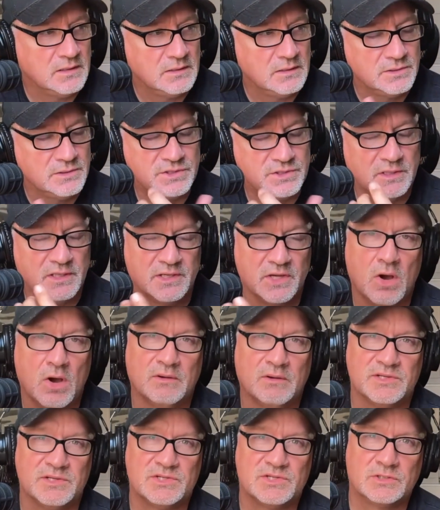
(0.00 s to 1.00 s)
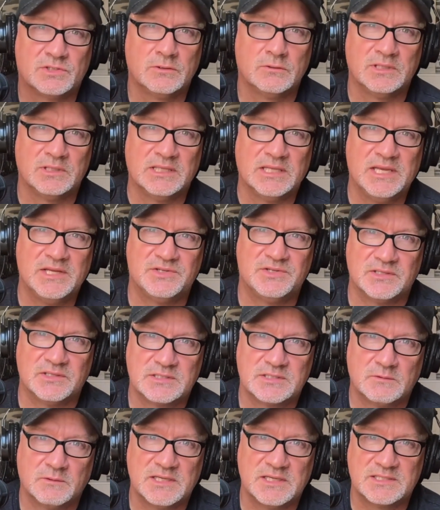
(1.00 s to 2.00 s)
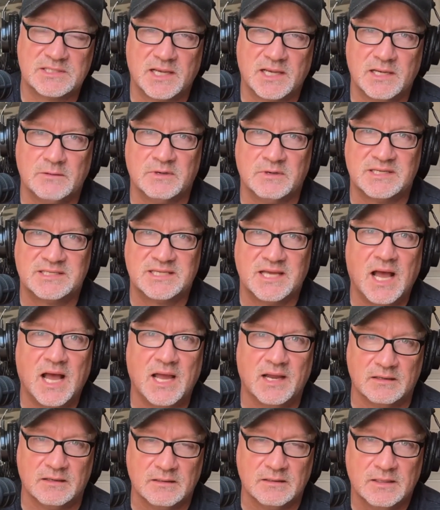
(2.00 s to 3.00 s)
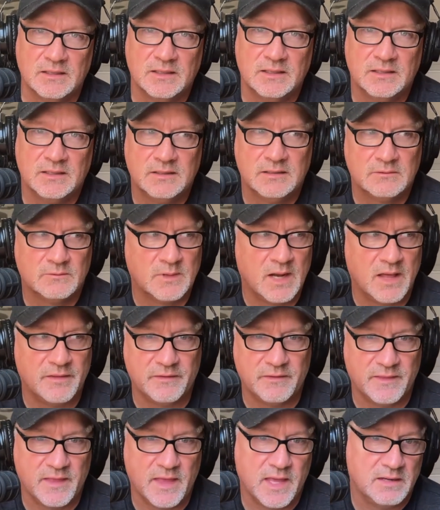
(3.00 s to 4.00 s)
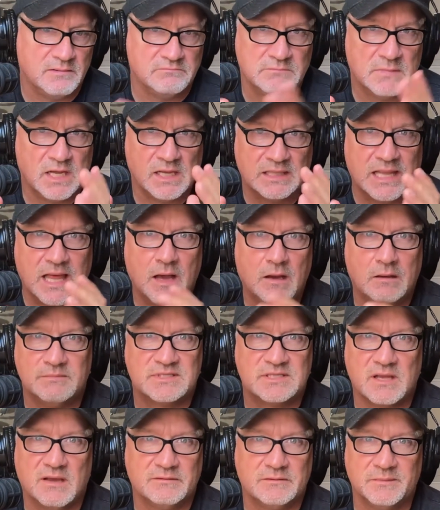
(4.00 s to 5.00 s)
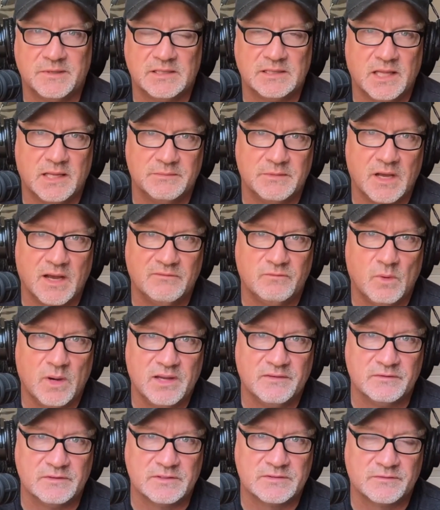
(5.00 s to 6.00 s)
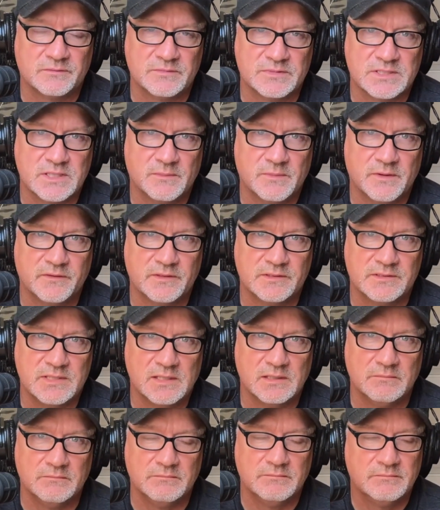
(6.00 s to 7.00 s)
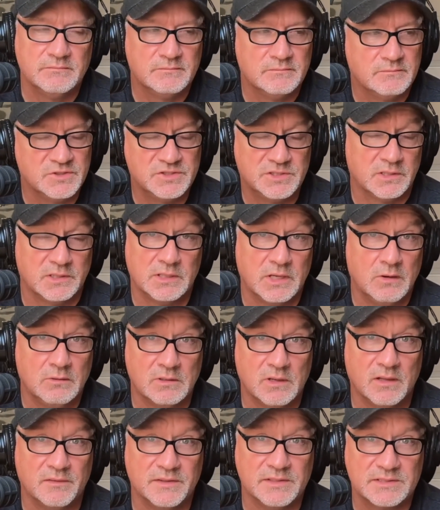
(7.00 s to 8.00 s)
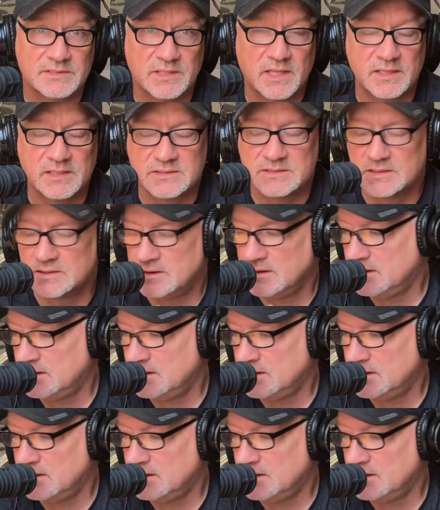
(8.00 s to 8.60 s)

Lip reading: Should have known his true allegiance when he said he'd retire rather than allow himself to be claimed off waivers from some other team. We should have known all these things.